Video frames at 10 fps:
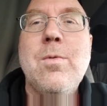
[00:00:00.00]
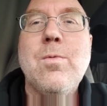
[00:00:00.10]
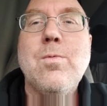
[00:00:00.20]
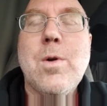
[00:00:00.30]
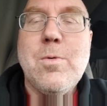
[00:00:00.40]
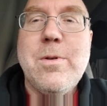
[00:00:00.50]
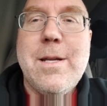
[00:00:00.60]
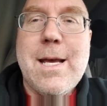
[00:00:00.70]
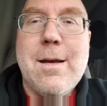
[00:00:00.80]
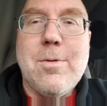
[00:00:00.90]
wrote
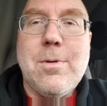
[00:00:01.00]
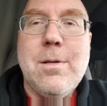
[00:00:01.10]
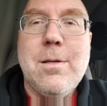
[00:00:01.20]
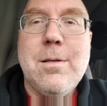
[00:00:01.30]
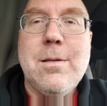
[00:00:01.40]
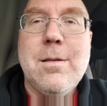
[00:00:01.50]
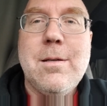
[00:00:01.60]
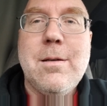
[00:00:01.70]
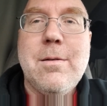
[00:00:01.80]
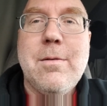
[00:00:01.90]
down
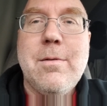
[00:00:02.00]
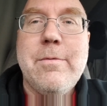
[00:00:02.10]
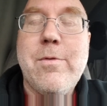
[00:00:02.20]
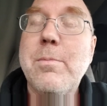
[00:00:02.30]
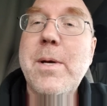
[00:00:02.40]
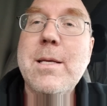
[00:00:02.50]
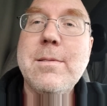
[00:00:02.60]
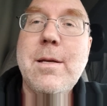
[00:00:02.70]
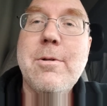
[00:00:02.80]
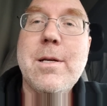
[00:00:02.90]
for
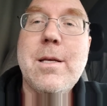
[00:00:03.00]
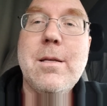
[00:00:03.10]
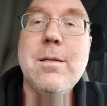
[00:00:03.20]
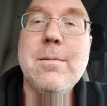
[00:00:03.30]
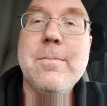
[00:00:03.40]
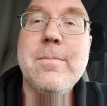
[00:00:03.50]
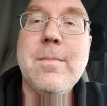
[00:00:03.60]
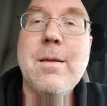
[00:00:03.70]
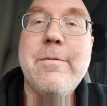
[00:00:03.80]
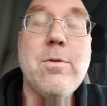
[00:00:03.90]
posterity,
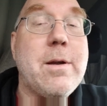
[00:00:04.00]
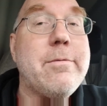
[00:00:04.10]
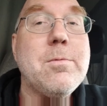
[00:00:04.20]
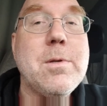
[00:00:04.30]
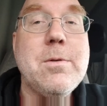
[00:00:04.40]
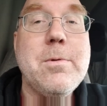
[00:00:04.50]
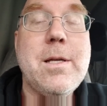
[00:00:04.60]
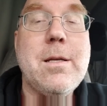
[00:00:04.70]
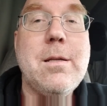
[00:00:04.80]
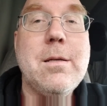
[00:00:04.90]
for everyone to
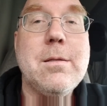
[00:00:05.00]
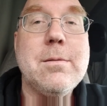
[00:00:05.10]
read,